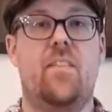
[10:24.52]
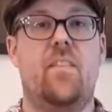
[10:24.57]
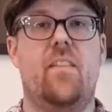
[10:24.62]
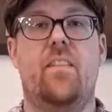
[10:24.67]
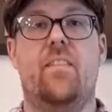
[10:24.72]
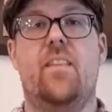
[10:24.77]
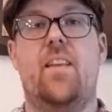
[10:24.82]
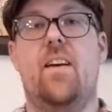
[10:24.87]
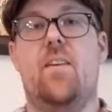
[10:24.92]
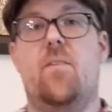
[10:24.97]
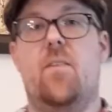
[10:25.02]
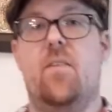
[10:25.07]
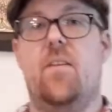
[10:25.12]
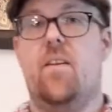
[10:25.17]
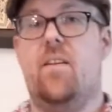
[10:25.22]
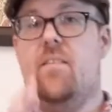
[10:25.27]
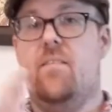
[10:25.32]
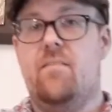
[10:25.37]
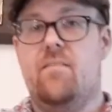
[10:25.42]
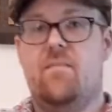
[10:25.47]
Now,
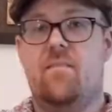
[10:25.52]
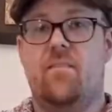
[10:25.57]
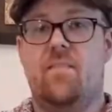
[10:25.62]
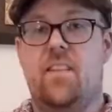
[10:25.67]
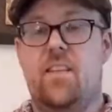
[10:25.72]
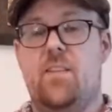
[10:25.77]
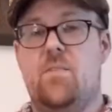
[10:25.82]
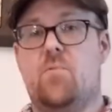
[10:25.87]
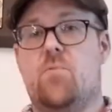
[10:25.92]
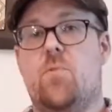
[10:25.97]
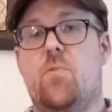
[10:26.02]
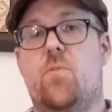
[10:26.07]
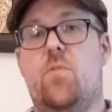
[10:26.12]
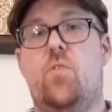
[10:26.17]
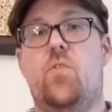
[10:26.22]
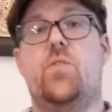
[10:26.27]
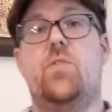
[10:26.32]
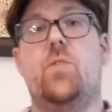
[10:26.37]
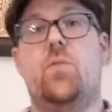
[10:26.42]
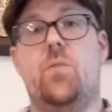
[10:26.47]
these were all
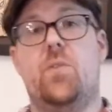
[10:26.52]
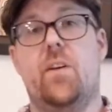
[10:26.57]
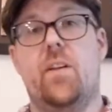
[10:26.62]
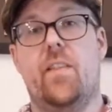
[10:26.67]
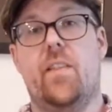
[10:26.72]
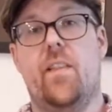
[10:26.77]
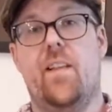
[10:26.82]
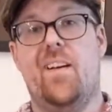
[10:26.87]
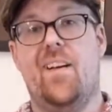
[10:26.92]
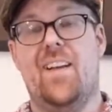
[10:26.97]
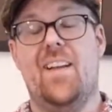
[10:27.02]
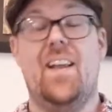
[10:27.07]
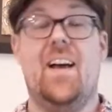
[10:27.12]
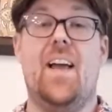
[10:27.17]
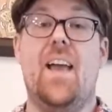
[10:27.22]
sold online.